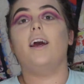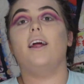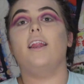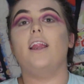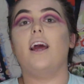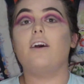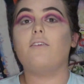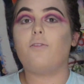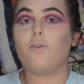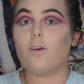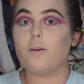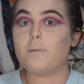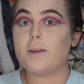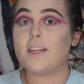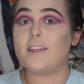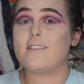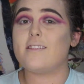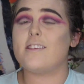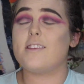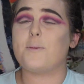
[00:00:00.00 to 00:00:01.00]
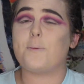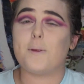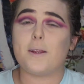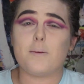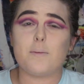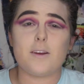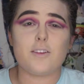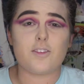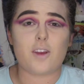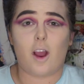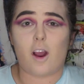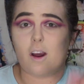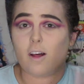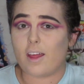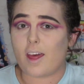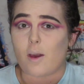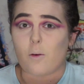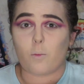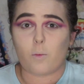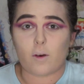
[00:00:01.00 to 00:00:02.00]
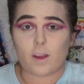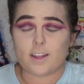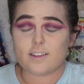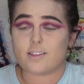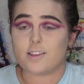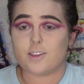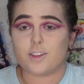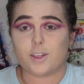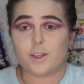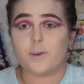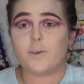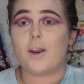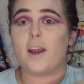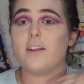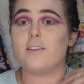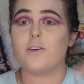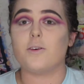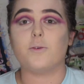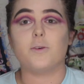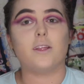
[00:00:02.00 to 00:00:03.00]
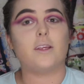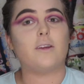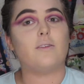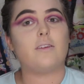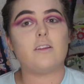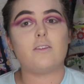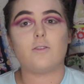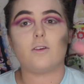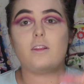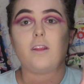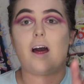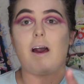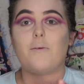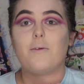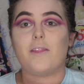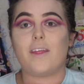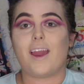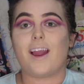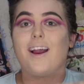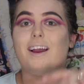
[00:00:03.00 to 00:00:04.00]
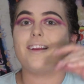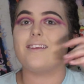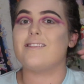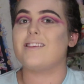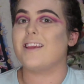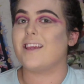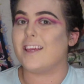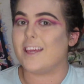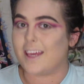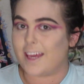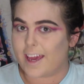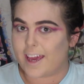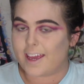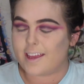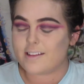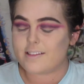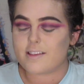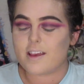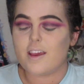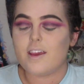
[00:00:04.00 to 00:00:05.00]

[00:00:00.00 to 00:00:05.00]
Now for me, this is pretty much all I want to do. I don't really want to do a lot with the eyes yet.